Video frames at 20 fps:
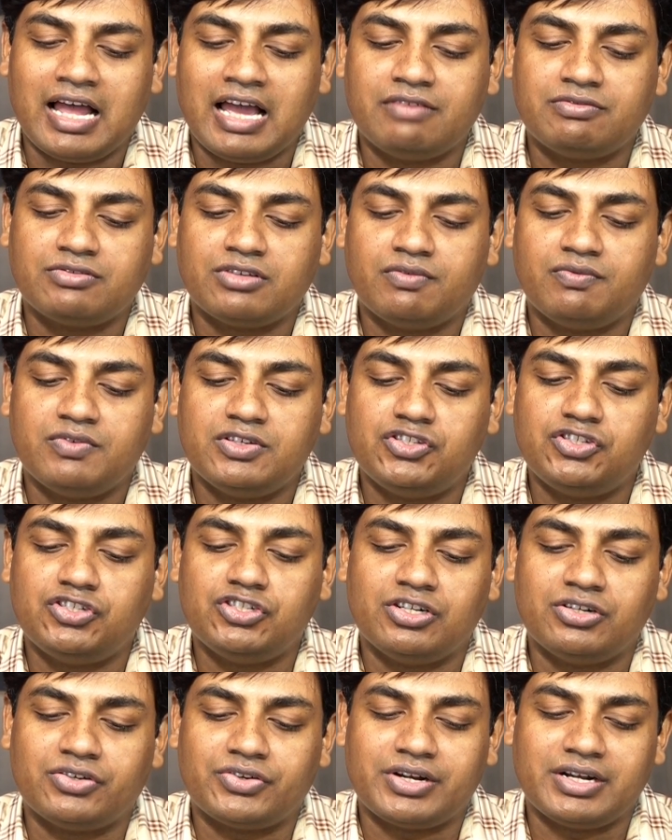lives of his
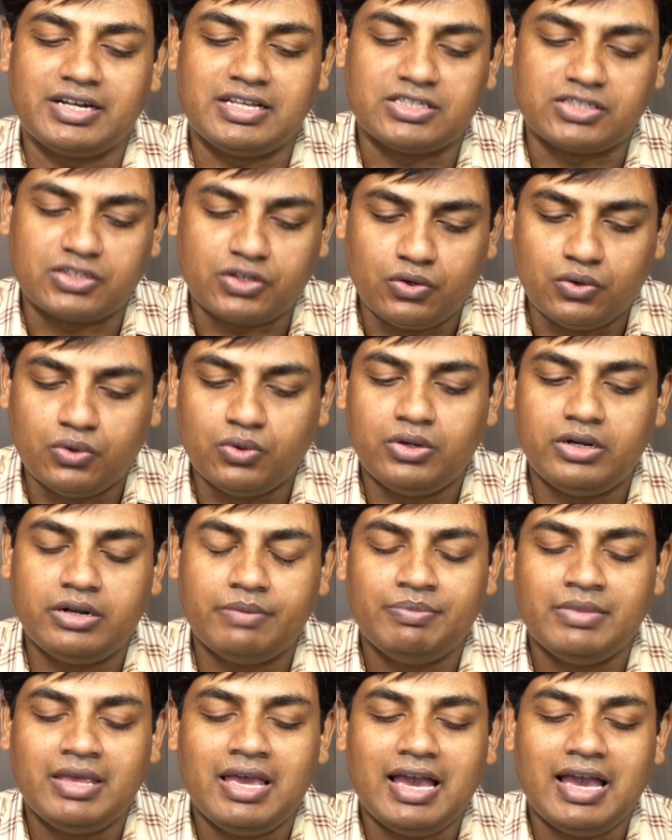children, is good